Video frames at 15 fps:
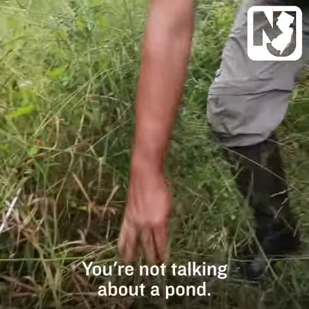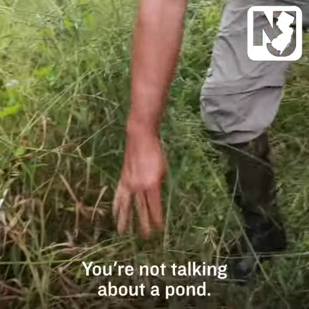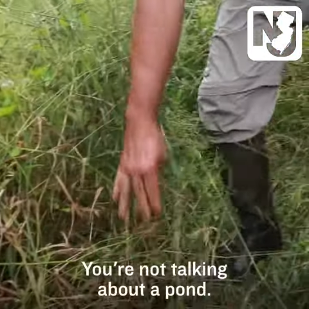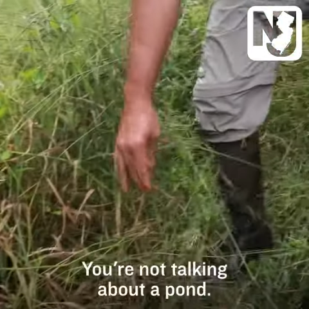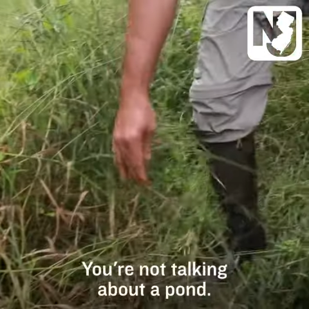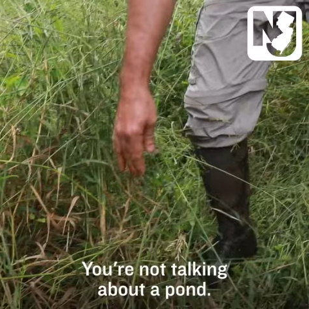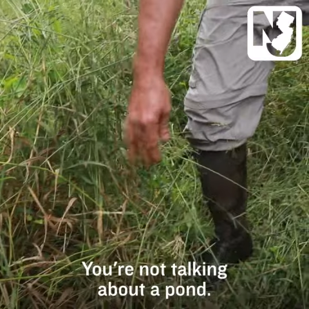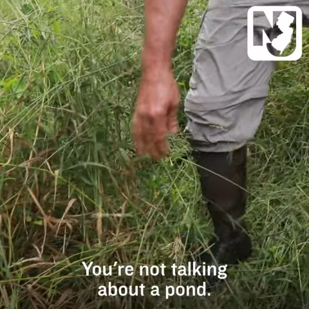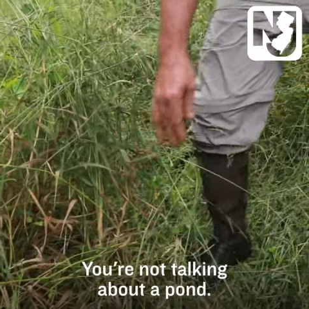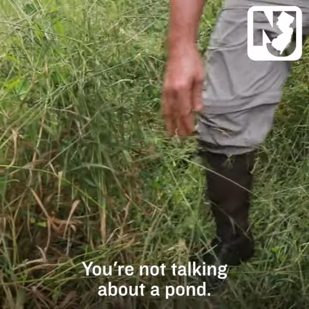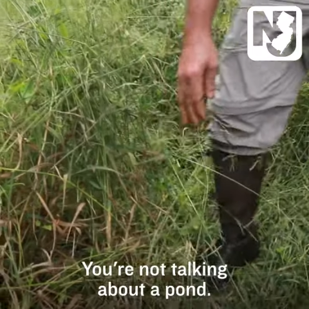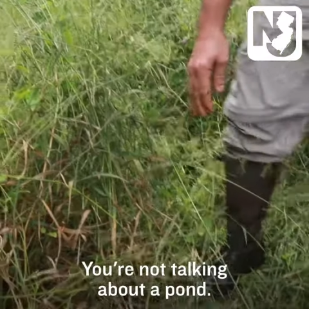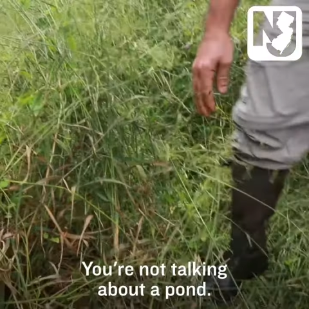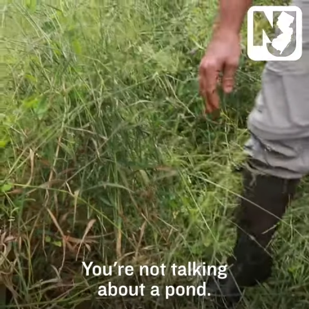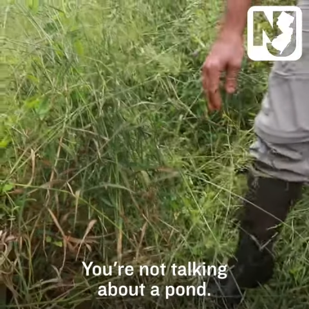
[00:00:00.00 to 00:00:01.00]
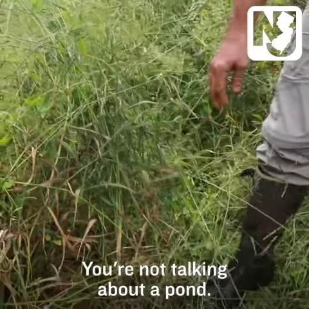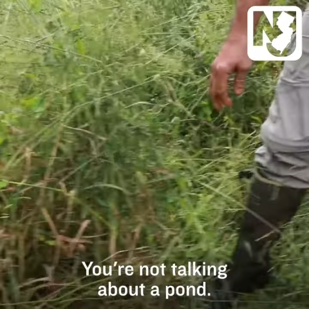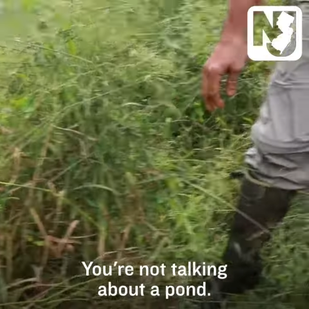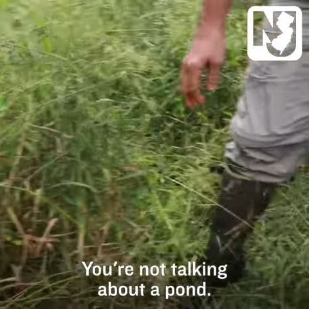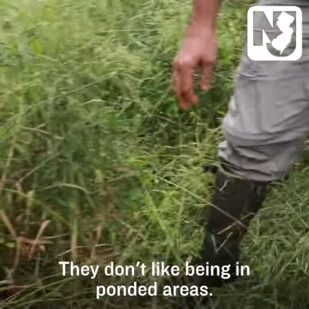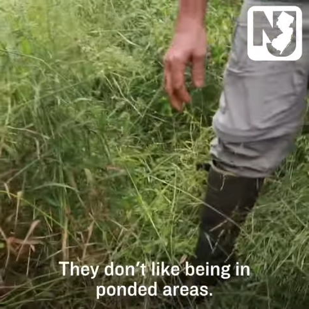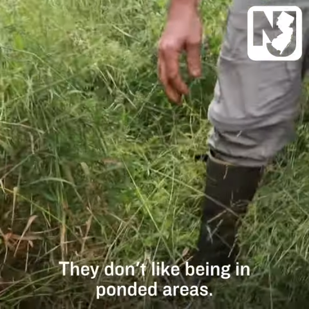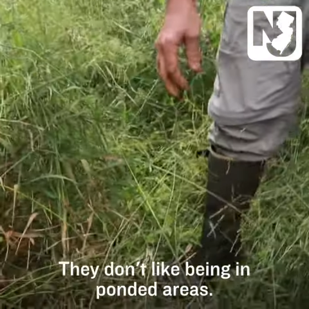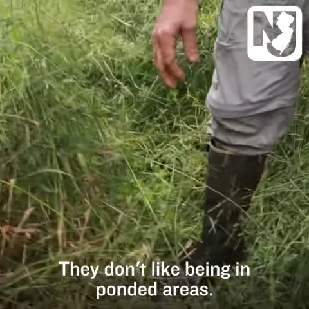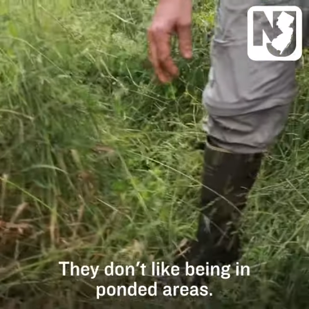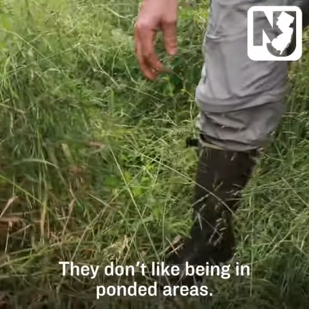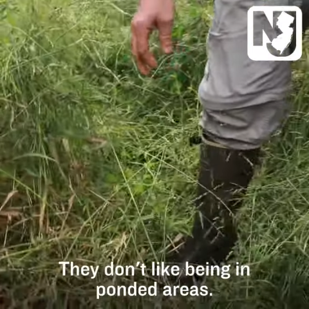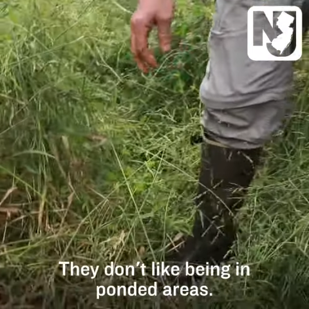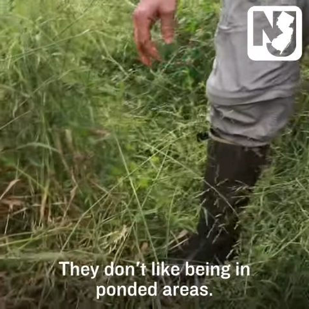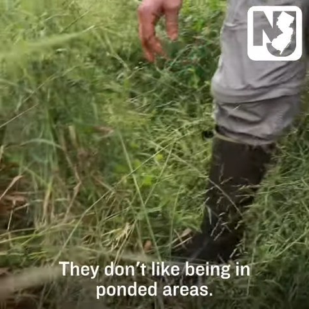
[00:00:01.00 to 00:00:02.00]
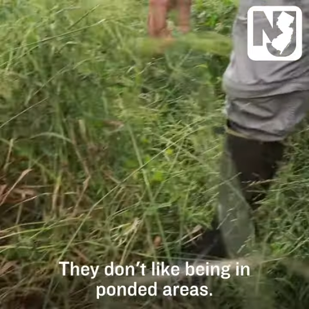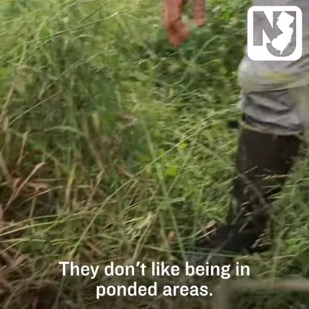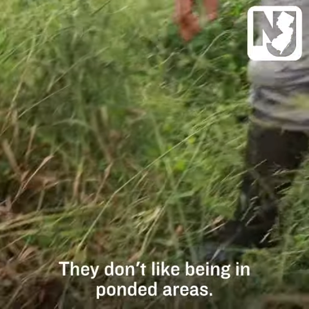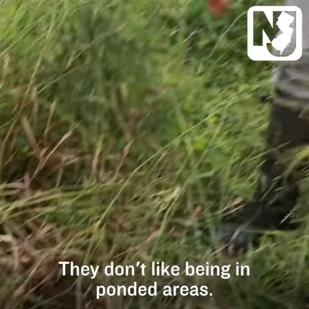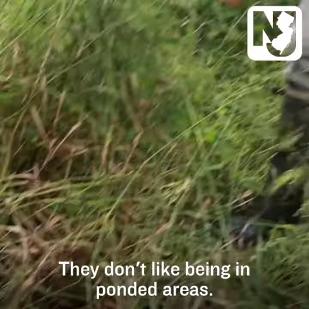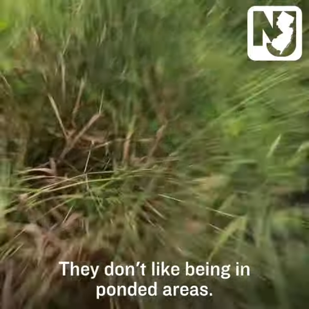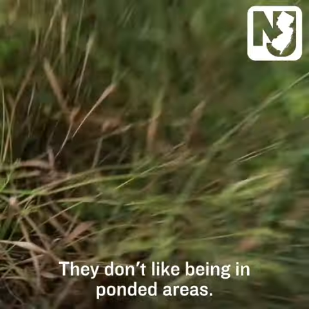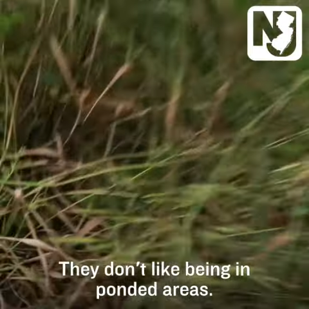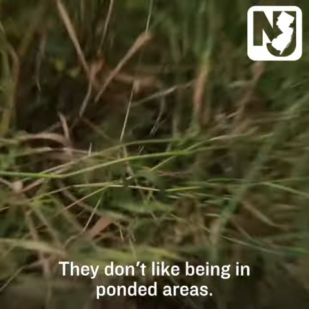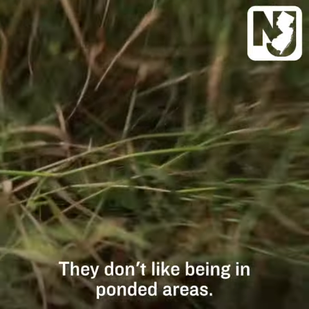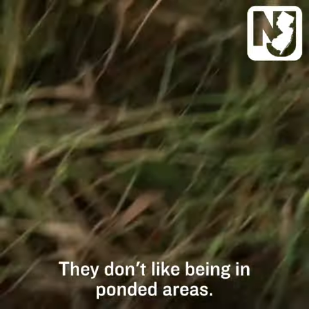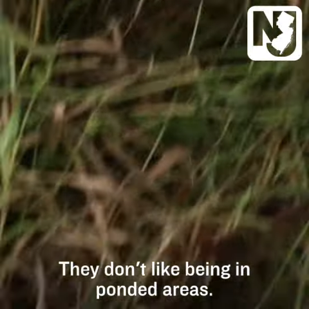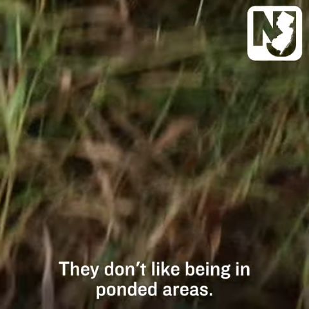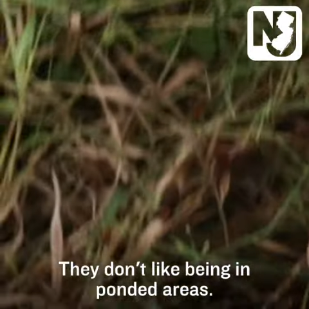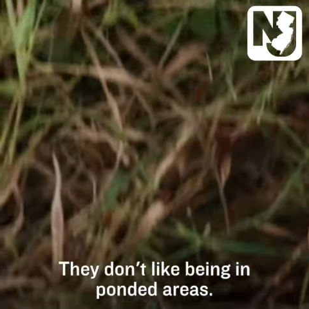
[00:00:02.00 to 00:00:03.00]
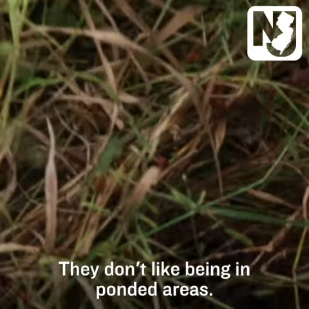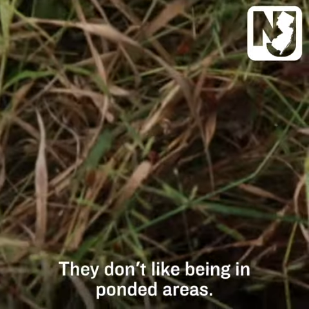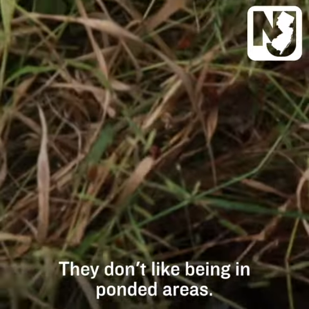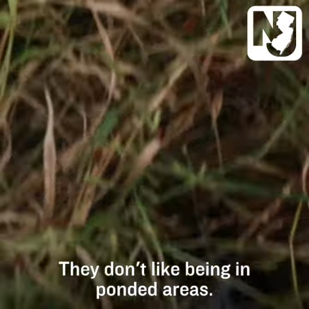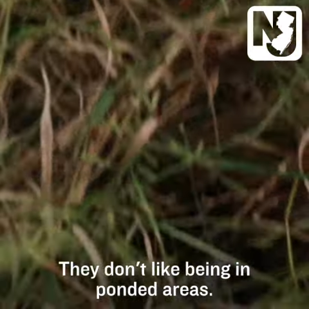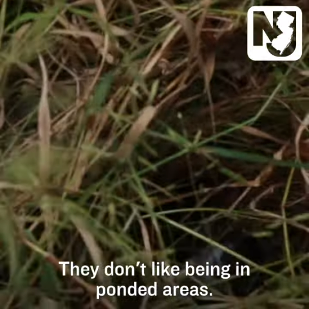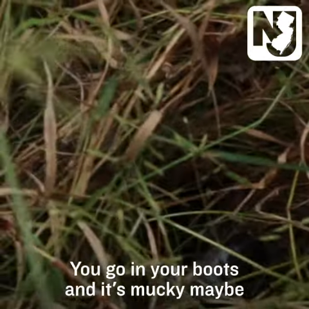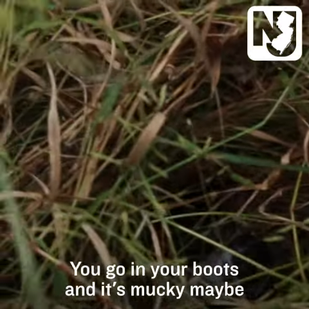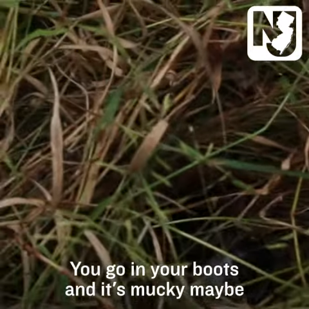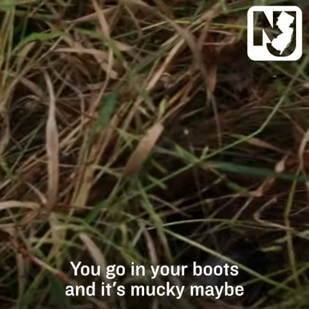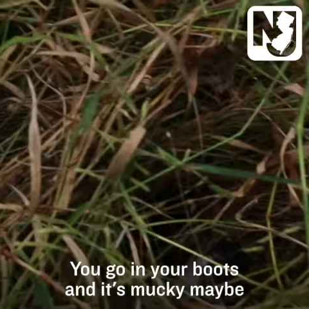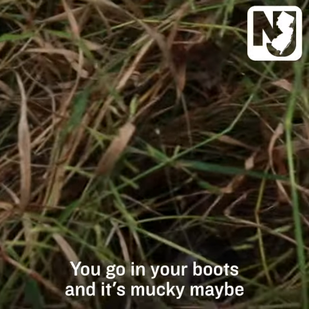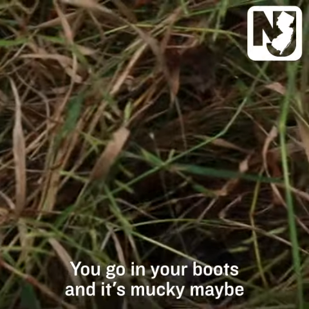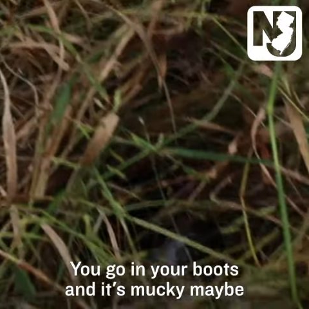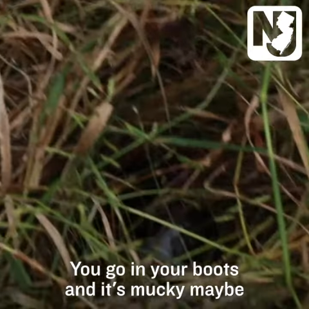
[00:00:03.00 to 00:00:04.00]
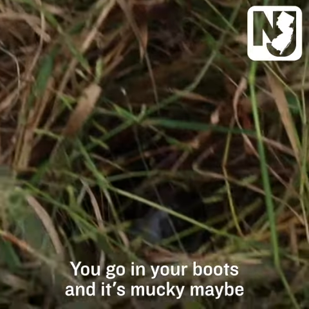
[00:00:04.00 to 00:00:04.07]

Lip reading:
Nobody's mouth can be seen.